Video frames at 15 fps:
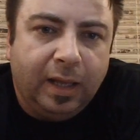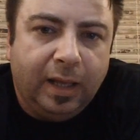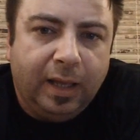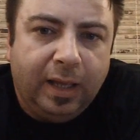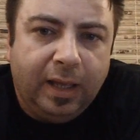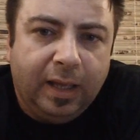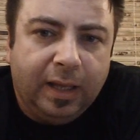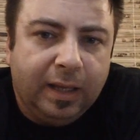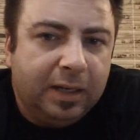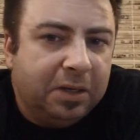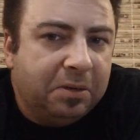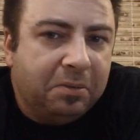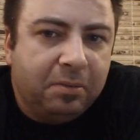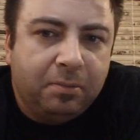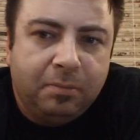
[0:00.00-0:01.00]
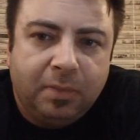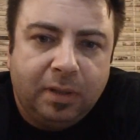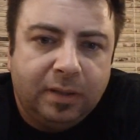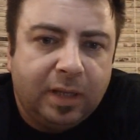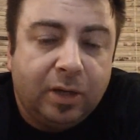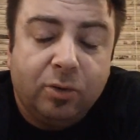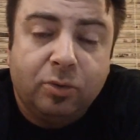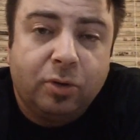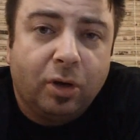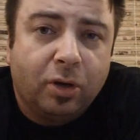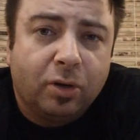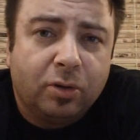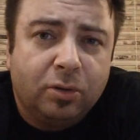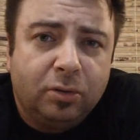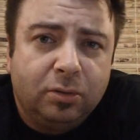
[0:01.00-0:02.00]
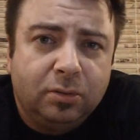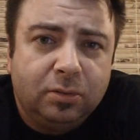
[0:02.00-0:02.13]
and they don't gurgle.